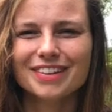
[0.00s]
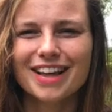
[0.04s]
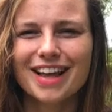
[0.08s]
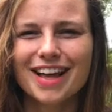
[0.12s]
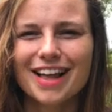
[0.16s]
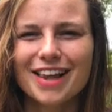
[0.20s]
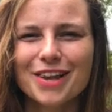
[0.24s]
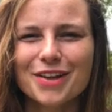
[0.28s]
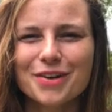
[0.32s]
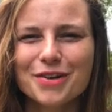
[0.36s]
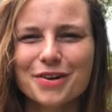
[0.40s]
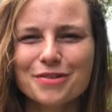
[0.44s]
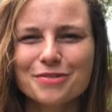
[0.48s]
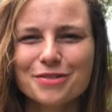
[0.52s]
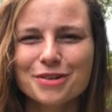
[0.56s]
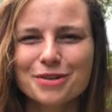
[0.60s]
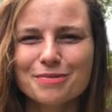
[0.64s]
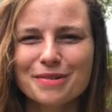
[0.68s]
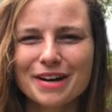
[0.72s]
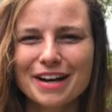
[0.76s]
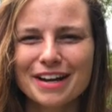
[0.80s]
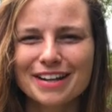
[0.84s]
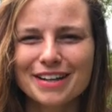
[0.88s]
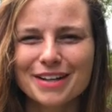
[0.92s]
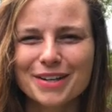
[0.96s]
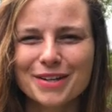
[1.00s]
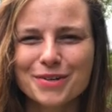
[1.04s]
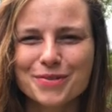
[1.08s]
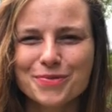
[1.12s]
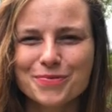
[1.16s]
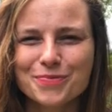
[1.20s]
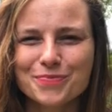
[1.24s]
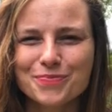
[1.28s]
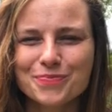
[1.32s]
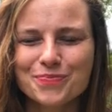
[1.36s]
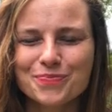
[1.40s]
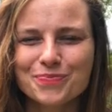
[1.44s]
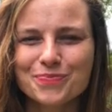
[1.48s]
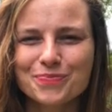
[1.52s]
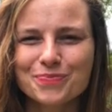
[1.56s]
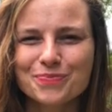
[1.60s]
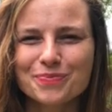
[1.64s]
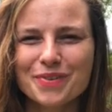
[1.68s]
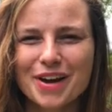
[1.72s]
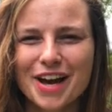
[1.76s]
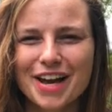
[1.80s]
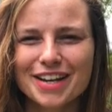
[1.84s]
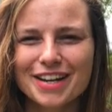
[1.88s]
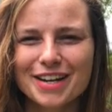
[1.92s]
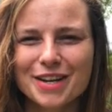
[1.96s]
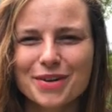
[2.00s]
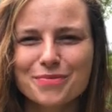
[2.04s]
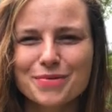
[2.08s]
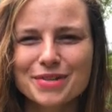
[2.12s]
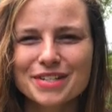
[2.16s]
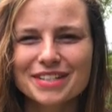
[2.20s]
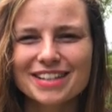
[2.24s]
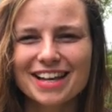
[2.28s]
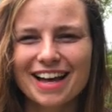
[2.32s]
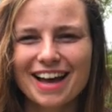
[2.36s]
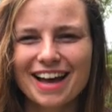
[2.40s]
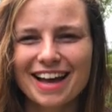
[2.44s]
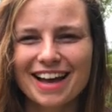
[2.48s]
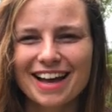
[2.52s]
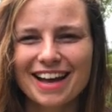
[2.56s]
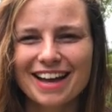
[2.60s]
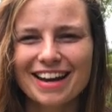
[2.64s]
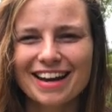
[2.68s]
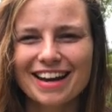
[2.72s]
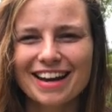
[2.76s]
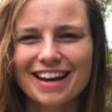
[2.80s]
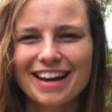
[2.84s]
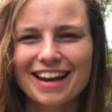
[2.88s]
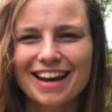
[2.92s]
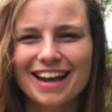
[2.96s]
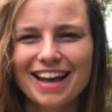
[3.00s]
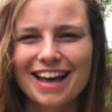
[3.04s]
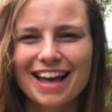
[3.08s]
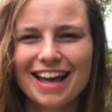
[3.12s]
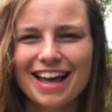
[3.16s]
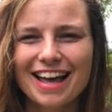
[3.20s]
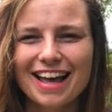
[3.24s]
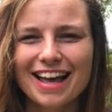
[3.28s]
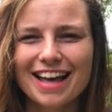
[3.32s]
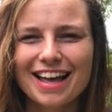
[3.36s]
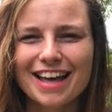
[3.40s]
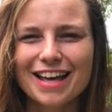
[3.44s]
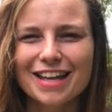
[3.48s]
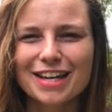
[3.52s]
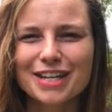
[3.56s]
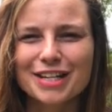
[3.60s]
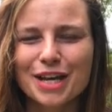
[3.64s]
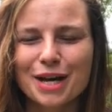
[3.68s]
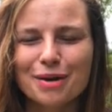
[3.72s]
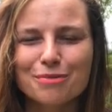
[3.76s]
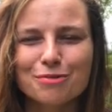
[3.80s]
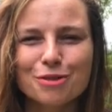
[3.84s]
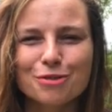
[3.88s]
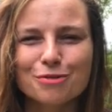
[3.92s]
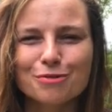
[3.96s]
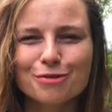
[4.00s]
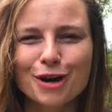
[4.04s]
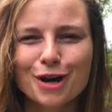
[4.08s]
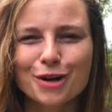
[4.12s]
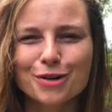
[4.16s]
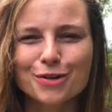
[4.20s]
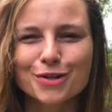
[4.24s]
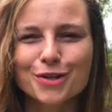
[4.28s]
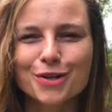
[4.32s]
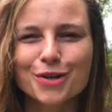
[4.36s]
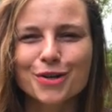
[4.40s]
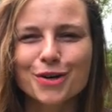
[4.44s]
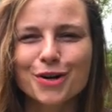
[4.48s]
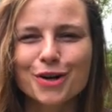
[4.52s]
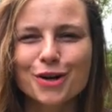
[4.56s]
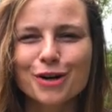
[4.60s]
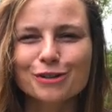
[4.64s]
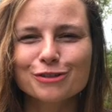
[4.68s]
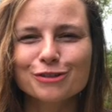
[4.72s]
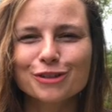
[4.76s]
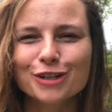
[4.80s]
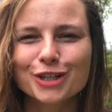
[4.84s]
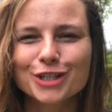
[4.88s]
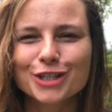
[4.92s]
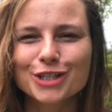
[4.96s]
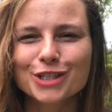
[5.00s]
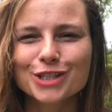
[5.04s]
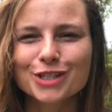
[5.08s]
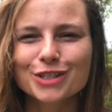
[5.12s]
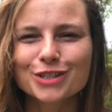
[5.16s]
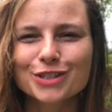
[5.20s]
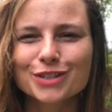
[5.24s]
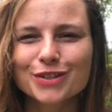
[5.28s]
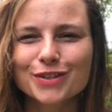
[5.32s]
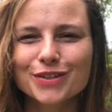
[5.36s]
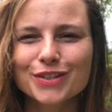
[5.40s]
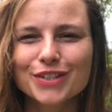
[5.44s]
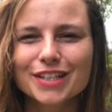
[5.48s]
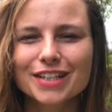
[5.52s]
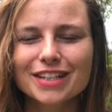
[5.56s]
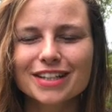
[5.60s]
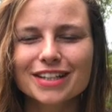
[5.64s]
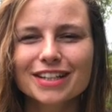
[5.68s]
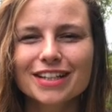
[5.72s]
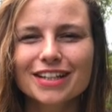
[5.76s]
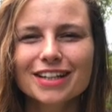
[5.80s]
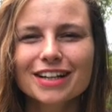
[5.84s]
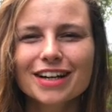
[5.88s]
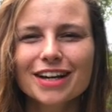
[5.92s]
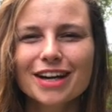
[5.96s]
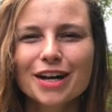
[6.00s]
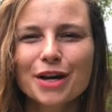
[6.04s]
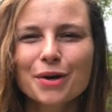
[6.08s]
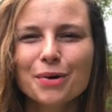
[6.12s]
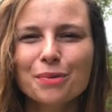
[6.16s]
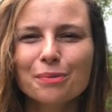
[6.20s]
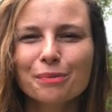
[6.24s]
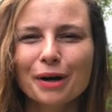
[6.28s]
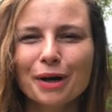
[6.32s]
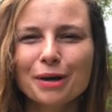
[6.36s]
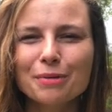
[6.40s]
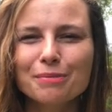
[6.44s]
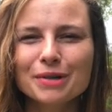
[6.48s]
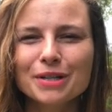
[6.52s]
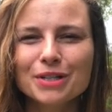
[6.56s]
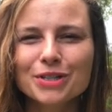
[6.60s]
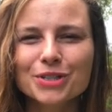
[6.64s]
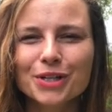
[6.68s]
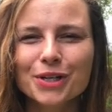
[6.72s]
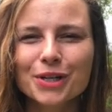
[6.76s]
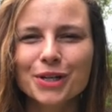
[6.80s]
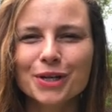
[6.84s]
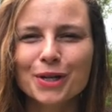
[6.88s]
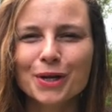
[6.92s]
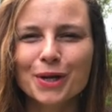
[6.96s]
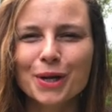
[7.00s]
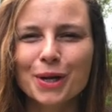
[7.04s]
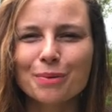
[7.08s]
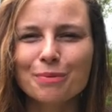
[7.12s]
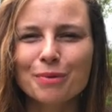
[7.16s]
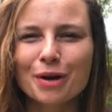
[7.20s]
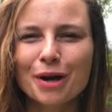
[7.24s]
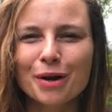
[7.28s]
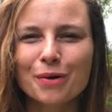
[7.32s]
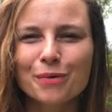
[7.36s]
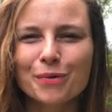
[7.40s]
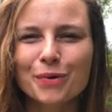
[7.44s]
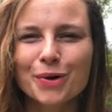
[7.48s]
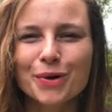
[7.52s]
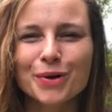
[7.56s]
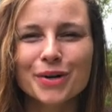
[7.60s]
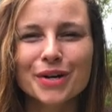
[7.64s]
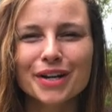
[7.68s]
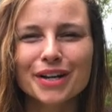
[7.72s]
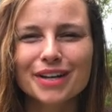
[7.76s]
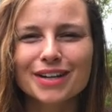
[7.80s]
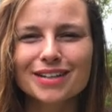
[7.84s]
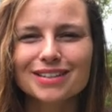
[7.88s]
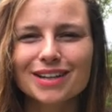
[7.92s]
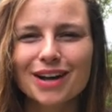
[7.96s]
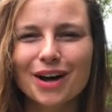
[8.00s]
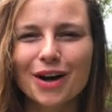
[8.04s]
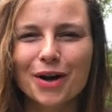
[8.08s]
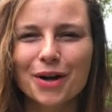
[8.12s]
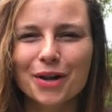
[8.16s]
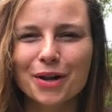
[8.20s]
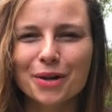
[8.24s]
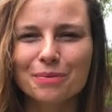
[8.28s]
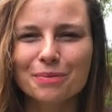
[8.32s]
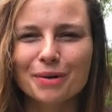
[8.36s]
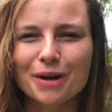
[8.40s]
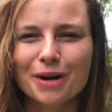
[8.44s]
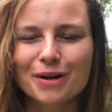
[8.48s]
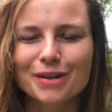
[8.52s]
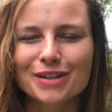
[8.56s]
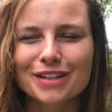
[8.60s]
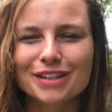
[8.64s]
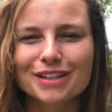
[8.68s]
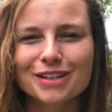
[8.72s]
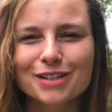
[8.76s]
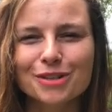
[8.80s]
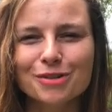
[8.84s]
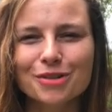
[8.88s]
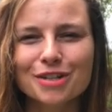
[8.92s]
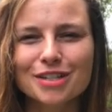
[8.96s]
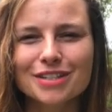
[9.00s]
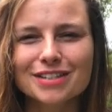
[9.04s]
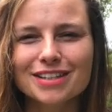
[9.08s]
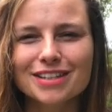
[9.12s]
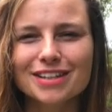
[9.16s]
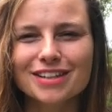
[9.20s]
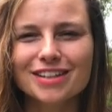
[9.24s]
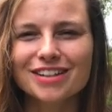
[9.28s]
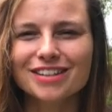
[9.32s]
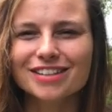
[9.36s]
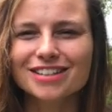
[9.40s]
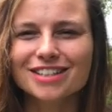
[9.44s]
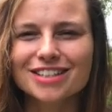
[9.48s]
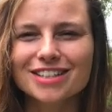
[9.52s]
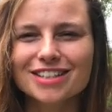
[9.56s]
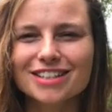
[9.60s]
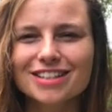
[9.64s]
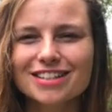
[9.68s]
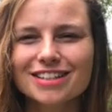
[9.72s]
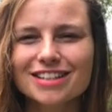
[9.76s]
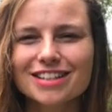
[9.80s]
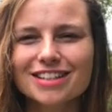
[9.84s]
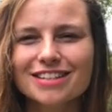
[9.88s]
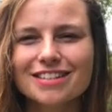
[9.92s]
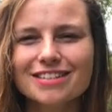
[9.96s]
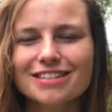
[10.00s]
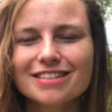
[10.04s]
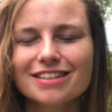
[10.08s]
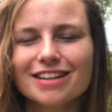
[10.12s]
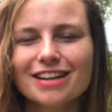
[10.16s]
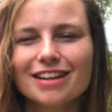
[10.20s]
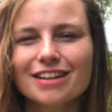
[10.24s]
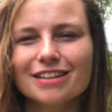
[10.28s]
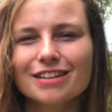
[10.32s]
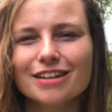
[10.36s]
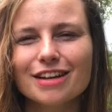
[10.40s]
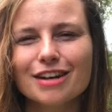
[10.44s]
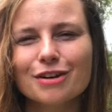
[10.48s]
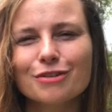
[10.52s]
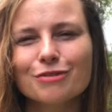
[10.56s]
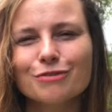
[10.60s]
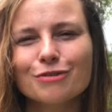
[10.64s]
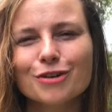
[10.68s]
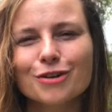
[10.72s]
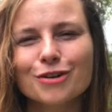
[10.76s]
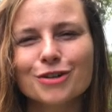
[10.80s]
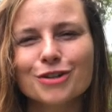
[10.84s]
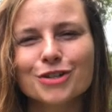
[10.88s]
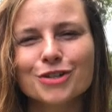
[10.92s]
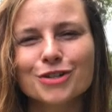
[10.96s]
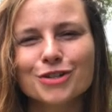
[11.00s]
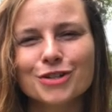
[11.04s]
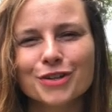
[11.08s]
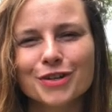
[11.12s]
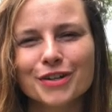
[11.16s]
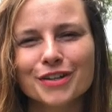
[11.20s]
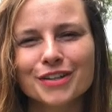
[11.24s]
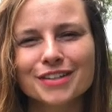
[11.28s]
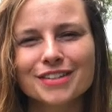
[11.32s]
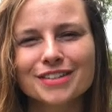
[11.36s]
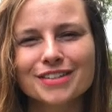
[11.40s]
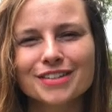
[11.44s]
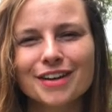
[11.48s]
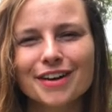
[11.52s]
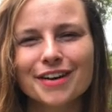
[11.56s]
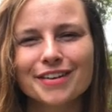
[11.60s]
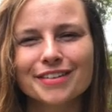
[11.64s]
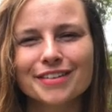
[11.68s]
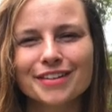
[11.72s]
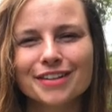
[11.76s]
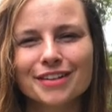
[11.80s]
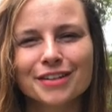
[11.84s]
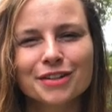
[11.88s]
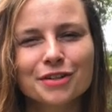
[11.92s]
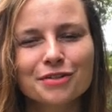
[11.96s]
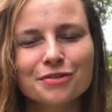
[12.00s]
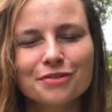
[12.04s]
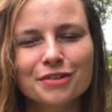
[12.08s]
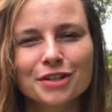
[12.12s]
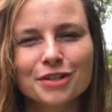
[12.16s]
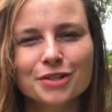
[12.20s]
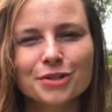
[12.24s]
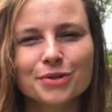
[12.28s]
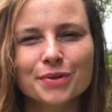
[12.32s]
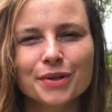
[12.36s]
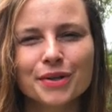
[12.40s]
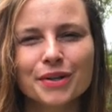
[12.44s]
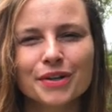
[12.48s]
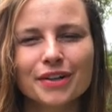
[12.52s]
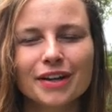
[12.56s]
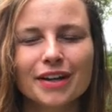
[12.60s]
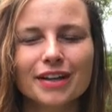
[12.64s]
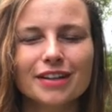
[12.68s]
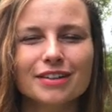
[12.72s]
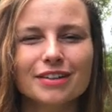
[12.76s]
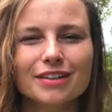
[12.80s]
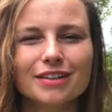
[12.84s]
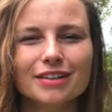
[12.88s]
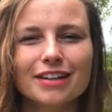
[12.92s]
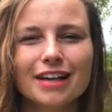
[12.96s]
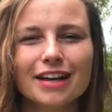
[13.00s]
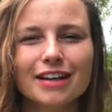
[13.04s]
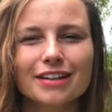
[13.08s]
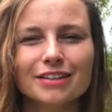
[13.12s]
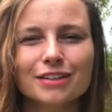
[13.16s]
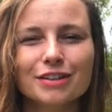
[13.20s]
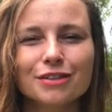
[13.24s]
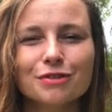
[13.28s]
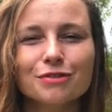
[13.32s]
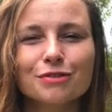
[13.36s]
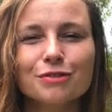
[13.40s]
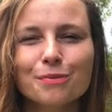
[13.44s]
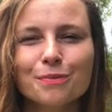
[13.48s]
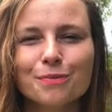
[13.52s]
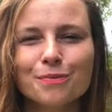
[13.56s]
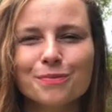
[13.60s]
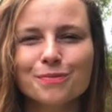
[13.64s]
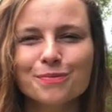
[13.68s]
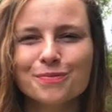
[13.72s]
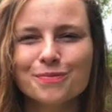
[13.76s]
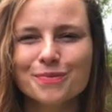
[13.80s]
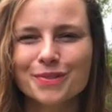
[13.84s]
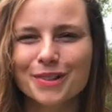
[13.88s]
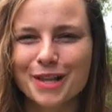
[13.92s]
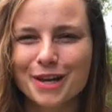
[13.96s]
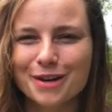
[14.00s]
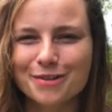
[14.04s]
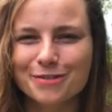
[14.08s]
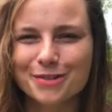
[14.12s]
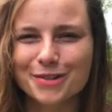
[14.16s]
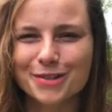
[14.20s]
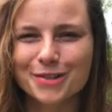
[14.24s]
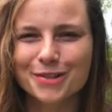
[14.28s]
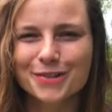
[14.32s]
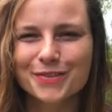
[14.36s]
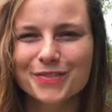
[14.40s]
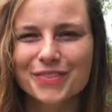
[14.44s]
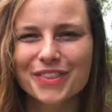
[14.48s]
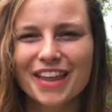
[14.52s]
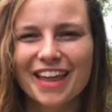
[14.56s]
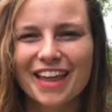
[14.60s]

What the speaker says: Hello, everybody. My name is Anne, and I'm the founder of Conscious Corner. My mission and my work is all about increasing consciousness and therefore choice on an individual and collective level.